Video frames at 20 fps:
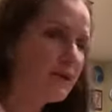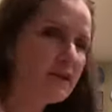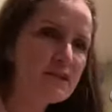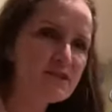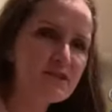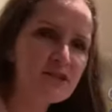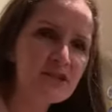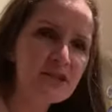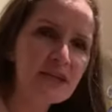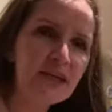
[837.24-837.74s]

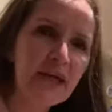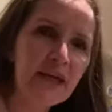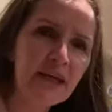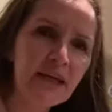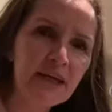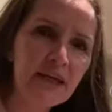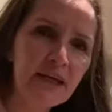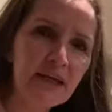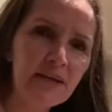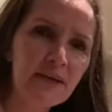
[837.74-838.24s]
Listen to that.
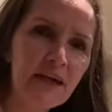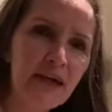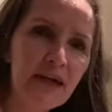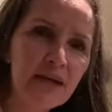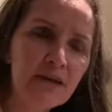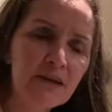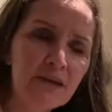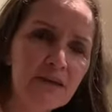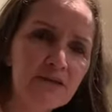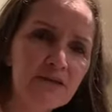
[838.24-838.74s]
Can you hear
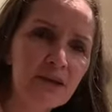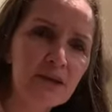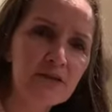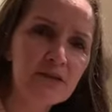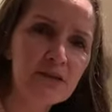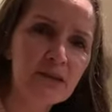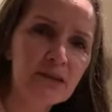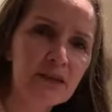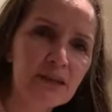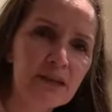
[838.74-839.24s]
that?
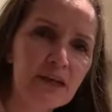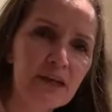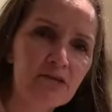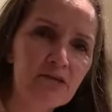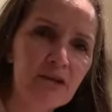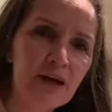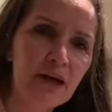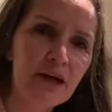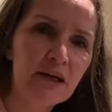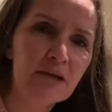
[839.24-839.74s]
Sounds like an air
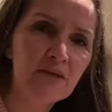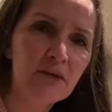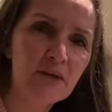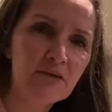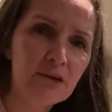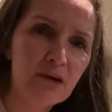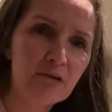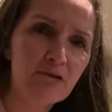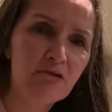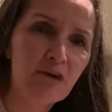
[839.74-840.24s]
raid.
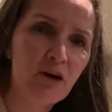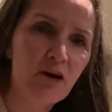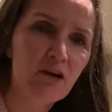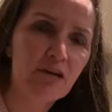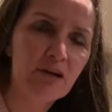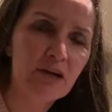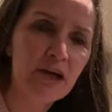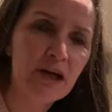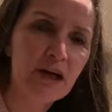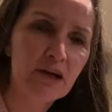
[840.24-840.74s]
That's our
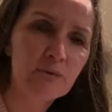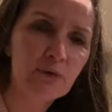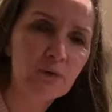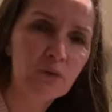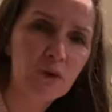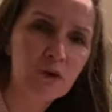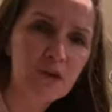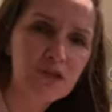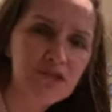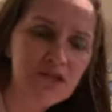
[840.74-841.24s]
fire alarm in
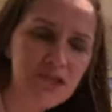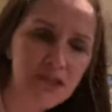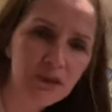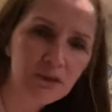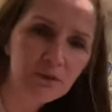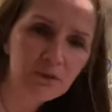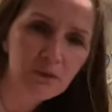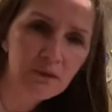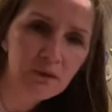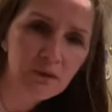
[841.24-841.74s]

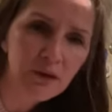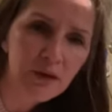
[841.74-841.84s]
Wallacetown.